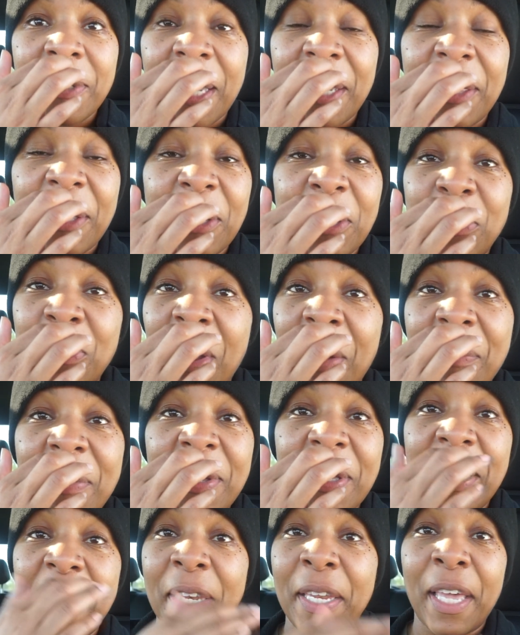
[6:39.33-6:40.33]
Like, there's
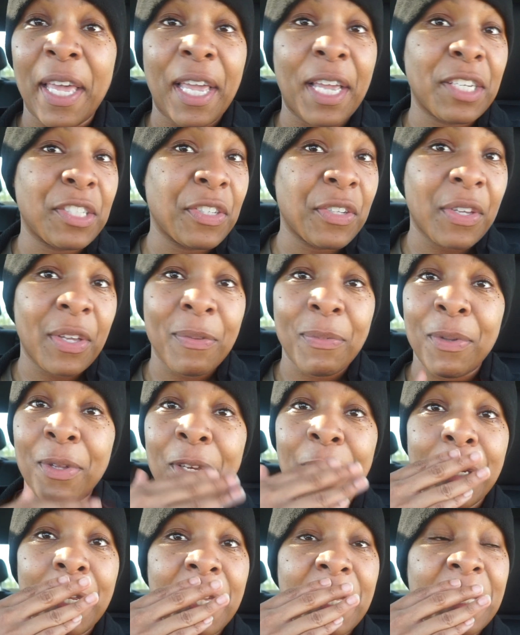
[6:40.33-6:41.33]
drama in the Asian
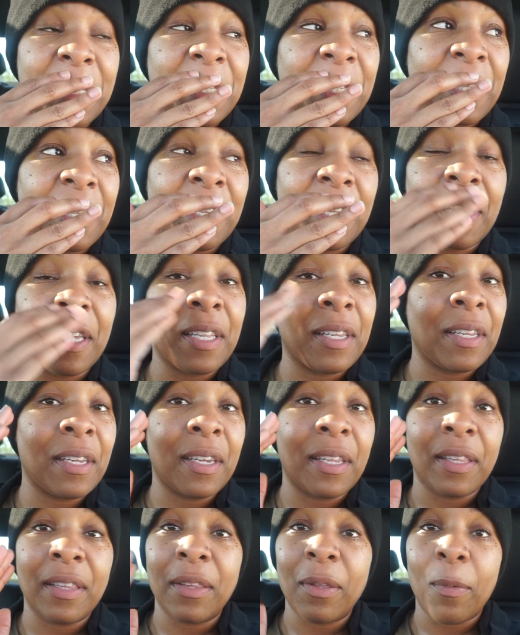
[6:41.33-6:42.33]
communities and
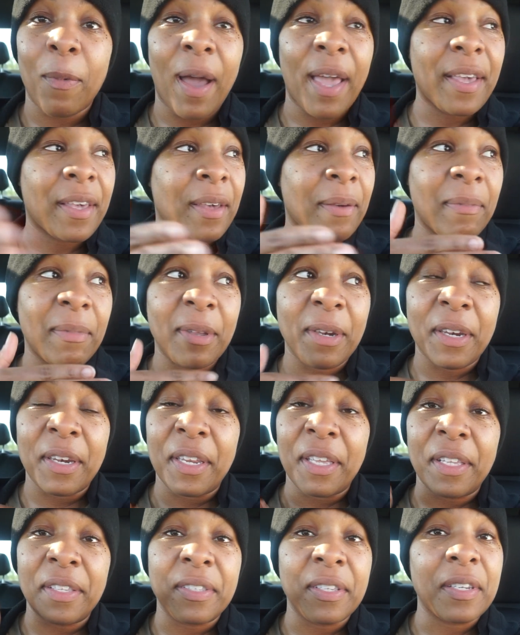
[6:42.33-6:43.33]
in the white
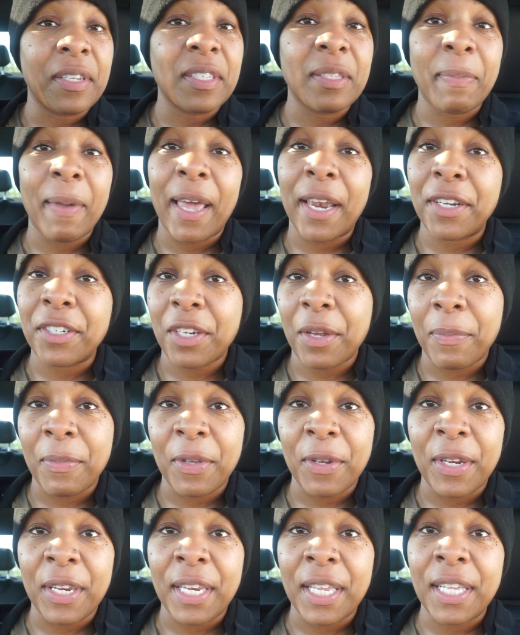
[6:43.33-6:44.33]
communities and the Spanish
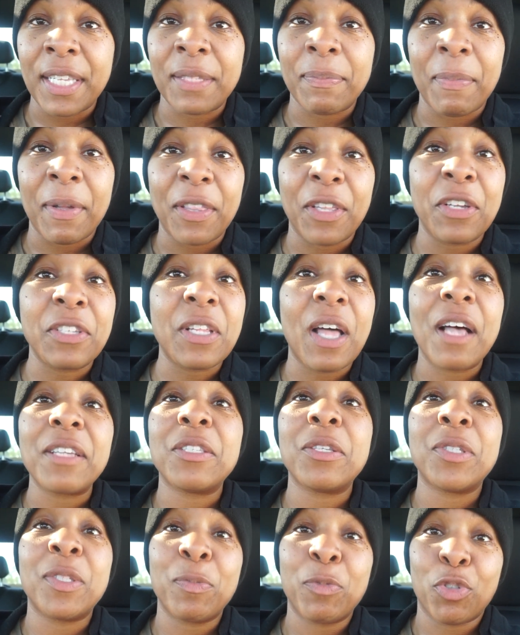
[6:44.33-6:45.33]
communities, but there's
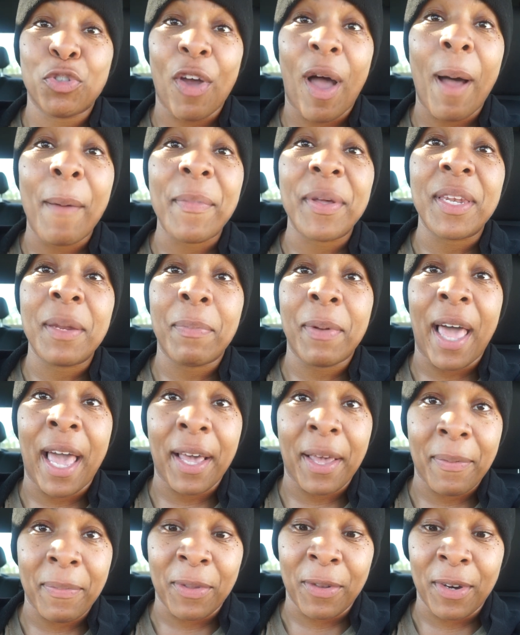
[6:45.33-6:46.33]
also some drama in the
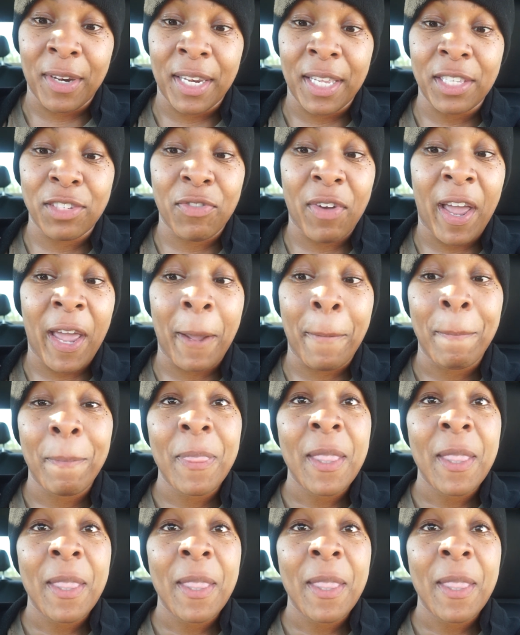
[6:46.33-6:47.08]
black communities, right?